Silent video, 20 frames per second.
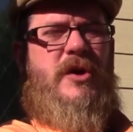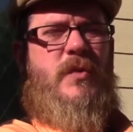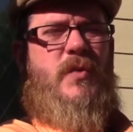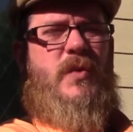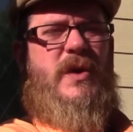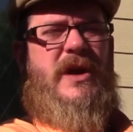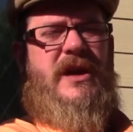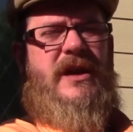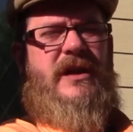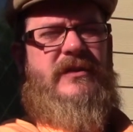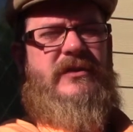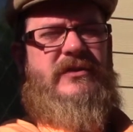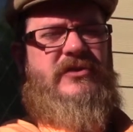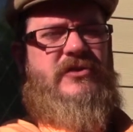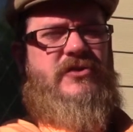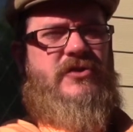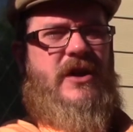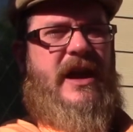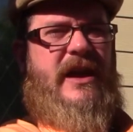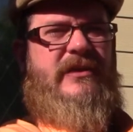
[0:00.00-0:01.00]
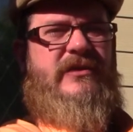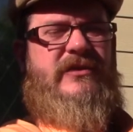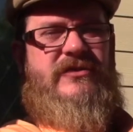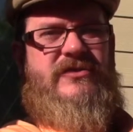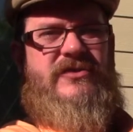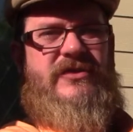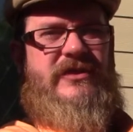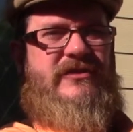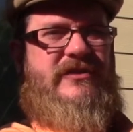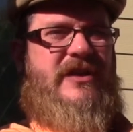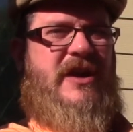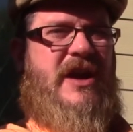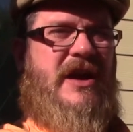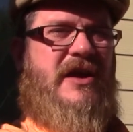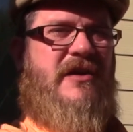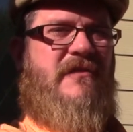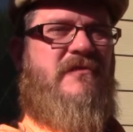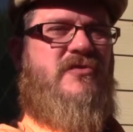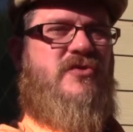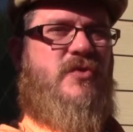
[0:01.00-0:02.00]
week stress just
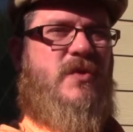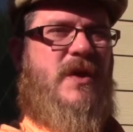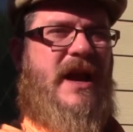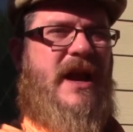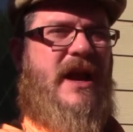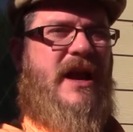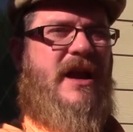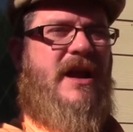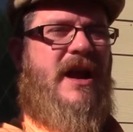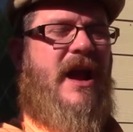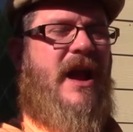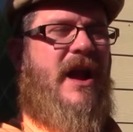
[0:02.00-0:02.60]
kind of drain